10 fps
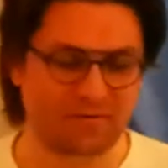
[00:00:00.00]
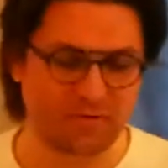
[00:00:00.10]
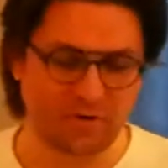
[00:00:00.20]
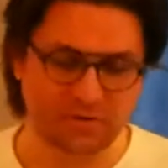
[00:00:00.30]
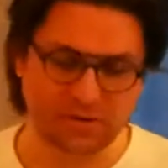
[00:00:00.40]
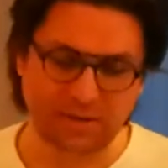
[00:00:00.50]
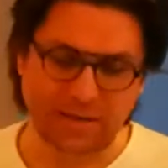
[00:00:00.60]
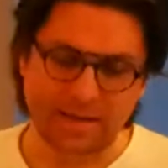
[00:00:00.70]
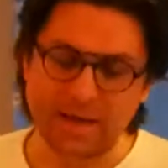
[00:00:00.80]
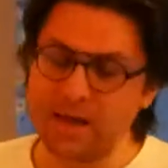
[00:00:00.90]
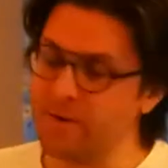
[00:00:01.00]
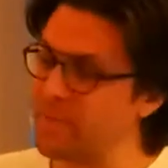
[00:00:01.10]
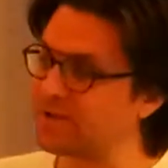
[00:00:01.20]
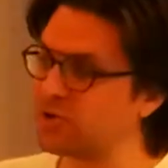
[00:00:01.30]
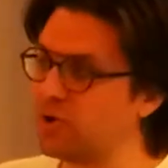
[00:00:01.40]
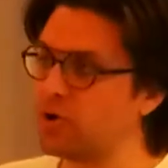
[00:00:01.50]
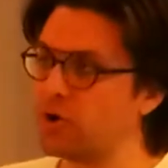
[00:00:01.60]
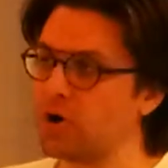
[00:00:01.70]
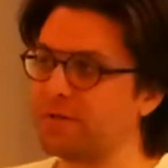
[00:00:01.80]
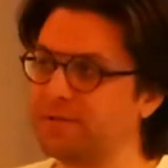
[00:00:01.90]
We don't necessarily
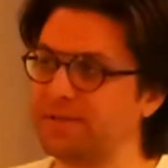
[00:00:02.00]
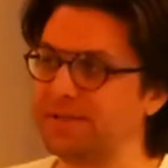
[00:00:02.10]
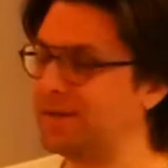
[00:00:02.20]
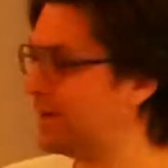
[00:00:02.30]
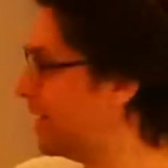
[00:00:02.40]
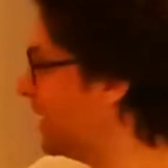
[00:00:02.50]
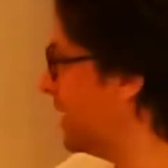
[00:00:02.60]
have interest to be